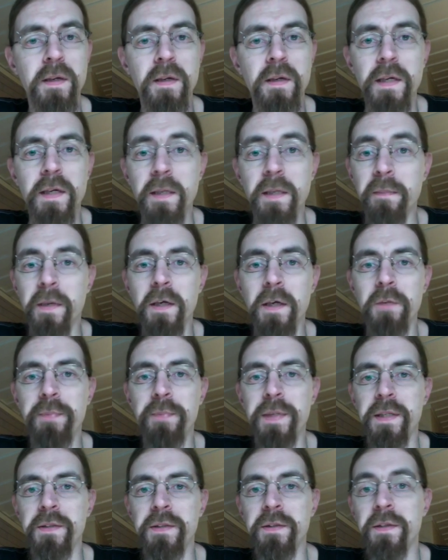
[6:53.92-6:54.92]
In my
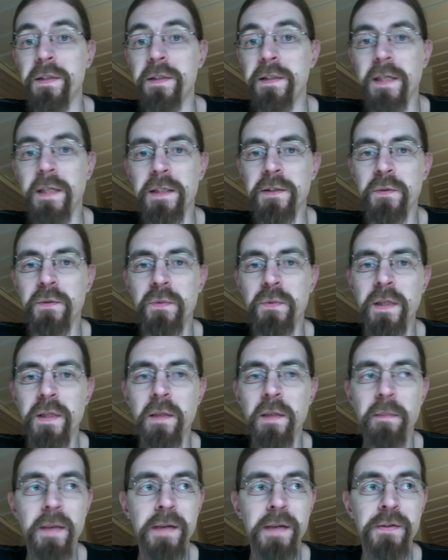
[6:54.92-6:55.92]
opinion, it doesn't really
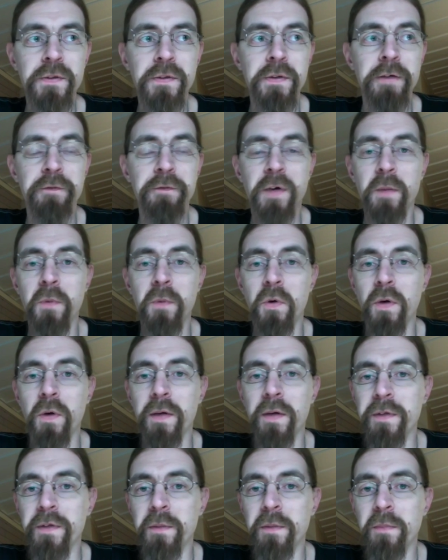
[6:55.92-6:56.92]
matter if I'm
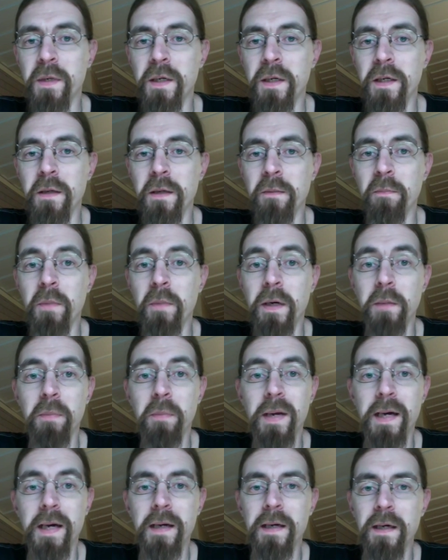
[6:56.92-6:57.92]
grounding my
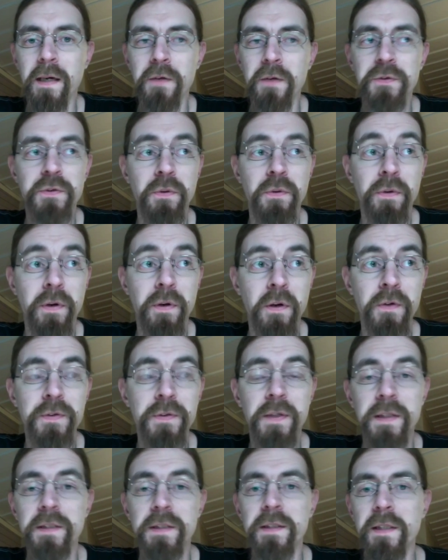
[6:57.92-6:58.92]
blackouts or not.
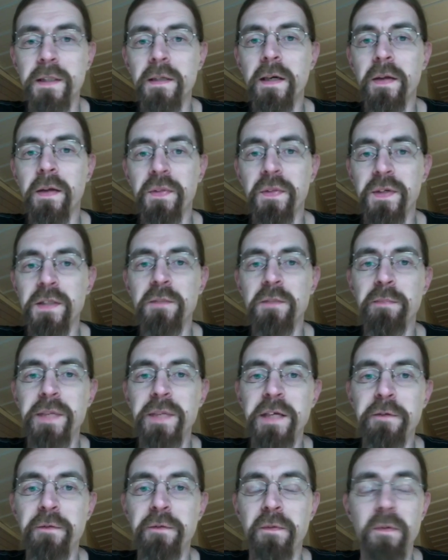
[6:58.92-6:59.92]
I still got this
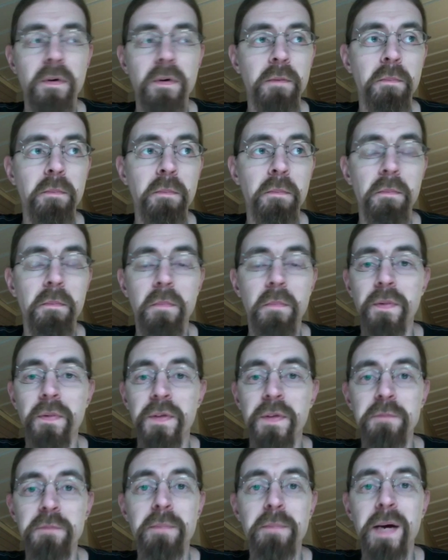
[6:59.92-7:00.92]

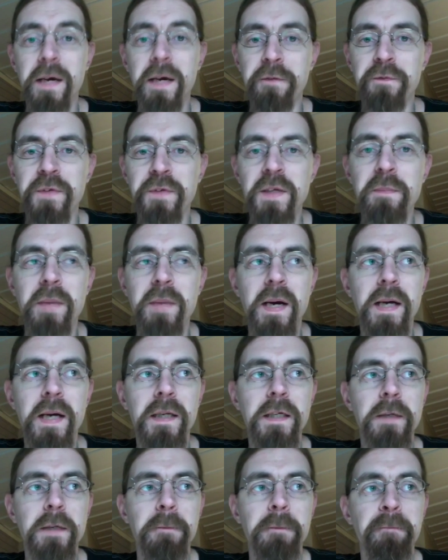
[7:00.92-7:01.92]
bad
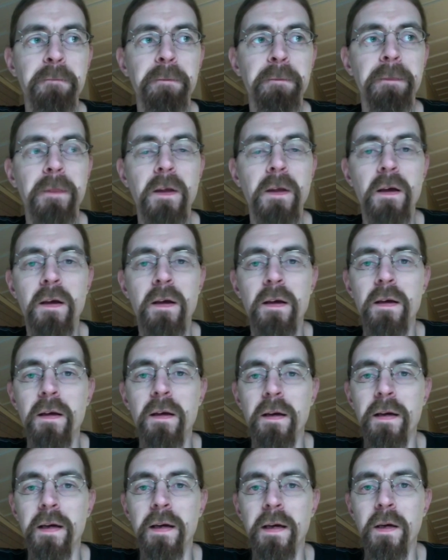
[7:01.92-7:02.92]
feedback
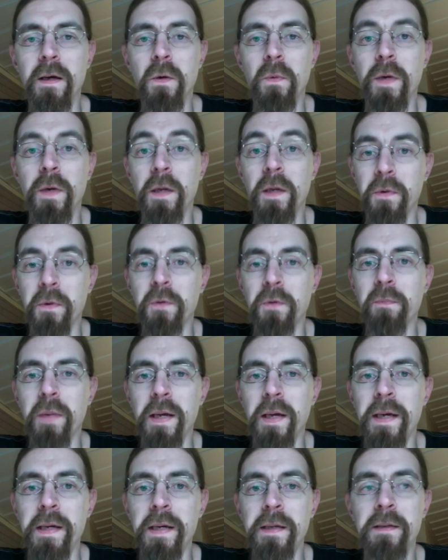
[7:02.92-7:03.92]
when I'm not
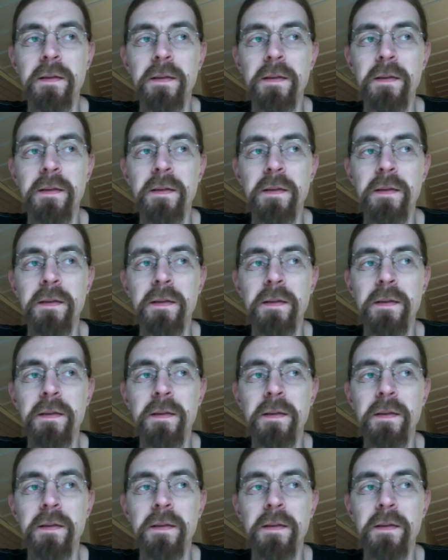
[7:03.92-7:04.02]
playing.